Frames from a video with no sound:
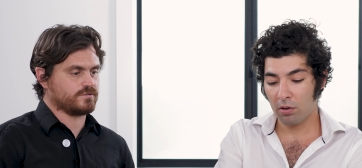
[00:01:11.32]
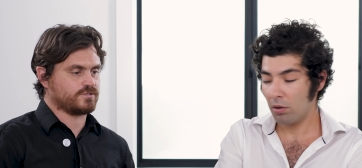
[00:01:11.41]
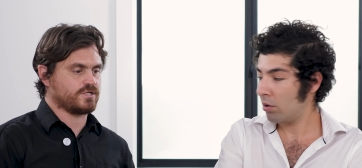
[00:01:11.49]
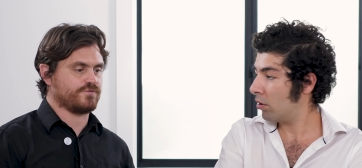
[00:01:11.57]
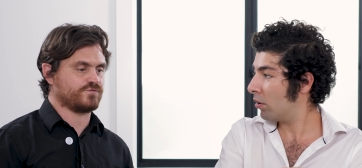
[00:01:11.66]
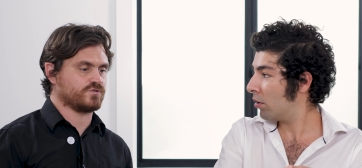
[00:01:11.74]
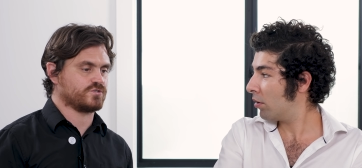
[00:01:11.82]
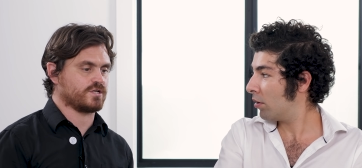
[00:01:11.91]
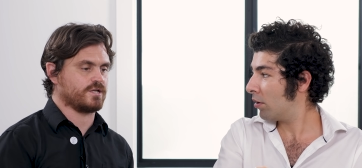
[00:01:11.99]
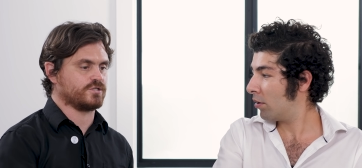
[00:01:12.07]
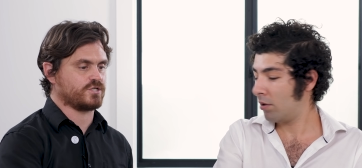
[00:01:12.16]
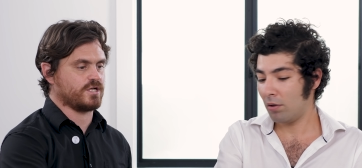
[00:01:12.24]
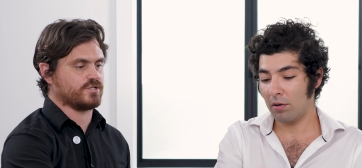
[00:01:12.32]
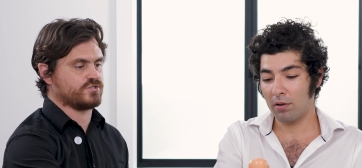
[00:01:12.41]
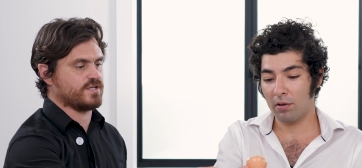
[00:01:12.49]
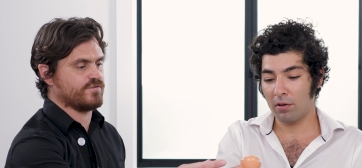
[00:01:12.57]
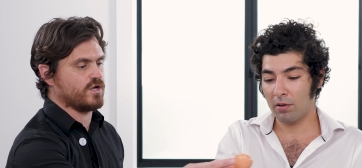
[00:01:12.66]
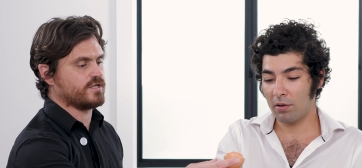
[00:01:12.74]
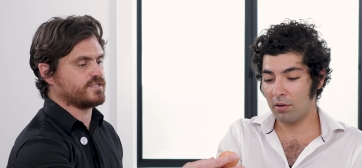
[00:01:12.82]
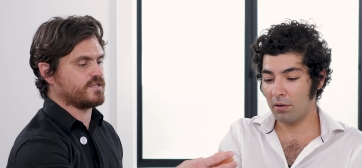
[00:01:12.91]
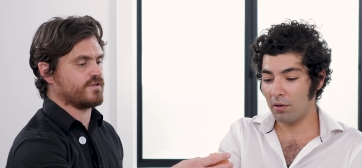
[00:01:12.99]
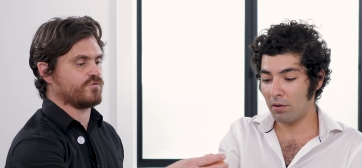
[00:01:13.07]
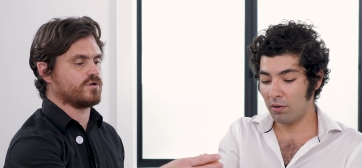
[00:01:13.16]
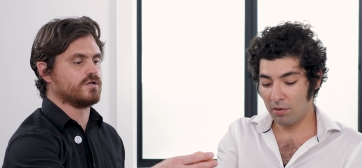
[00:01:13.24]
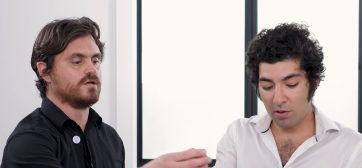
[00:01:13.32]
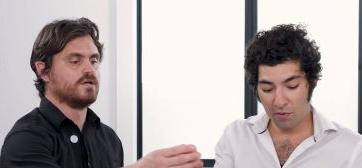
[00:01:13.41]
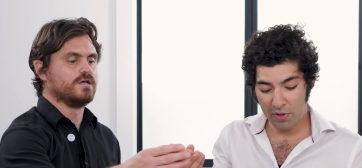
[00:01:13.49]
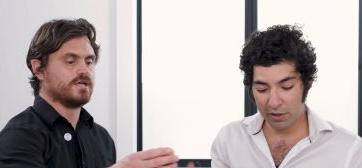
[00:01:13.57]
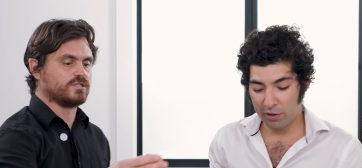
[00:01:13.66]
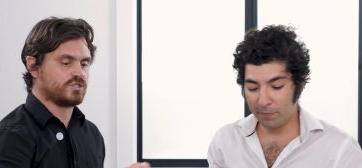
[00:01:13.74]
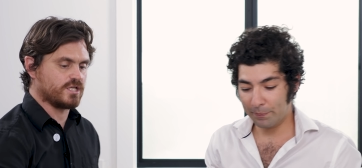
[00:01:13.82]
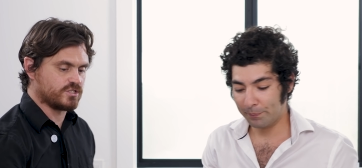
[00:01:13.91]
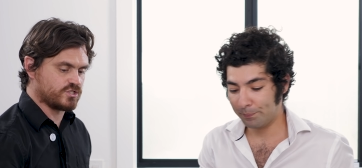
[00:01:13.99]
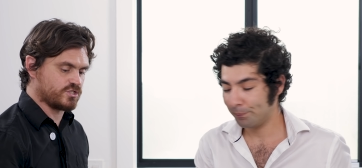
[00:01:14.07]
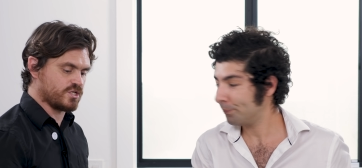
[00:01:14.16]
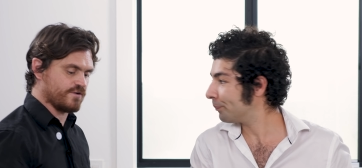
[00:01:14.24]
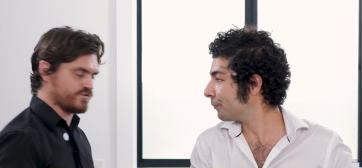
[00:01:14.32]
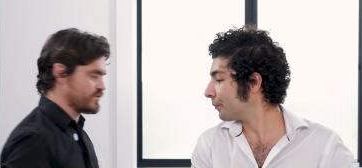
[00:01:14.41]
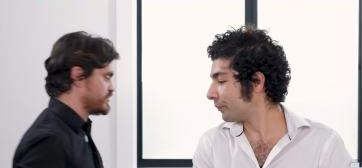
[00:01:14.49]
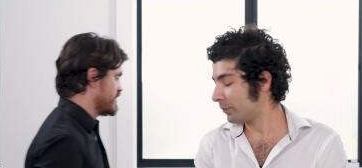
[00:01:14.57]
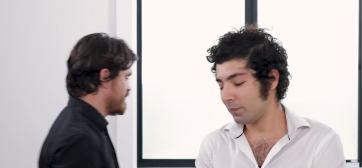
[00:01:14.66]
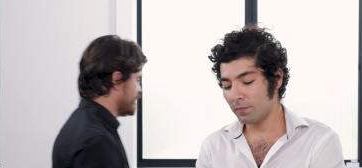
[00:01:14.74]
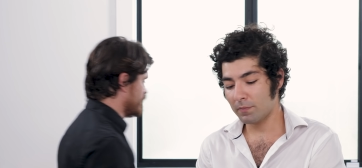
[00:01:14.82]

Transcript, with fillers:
Speaker 1: tough to kind of save it. I can take that for you. Oh, thank it's, you. It's tough to save